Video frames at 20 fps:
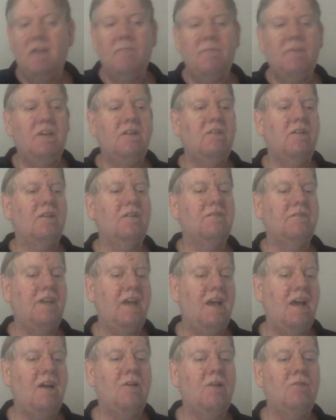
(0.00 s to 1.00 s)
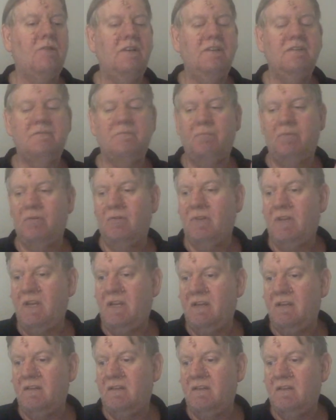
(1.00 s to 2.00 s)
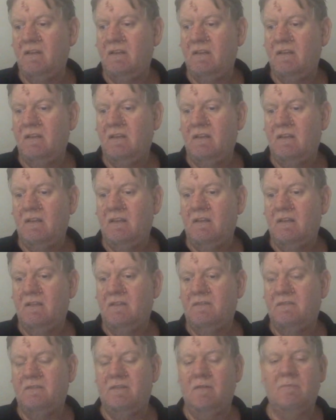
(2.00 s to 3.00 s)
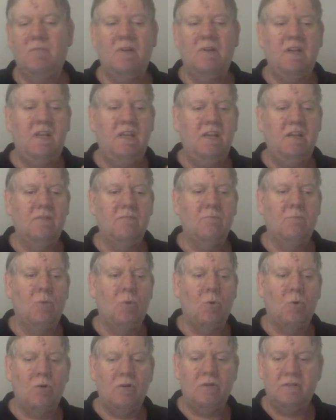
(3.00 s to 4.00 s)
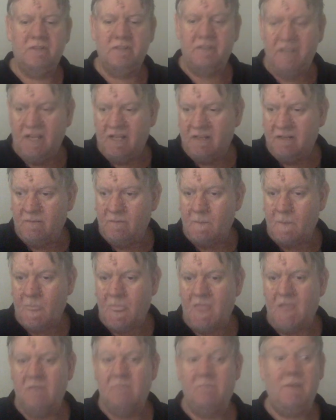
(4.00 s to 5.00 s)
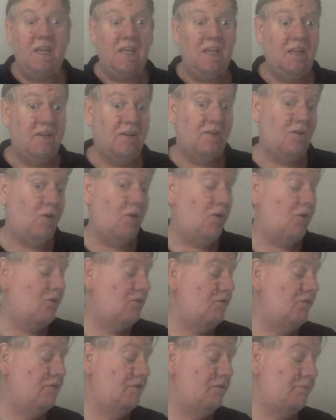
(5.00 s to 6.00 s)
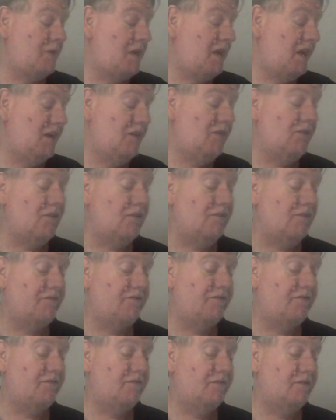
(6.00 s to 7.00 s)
Because how is putting somebody in more debt, making it harder to pay off,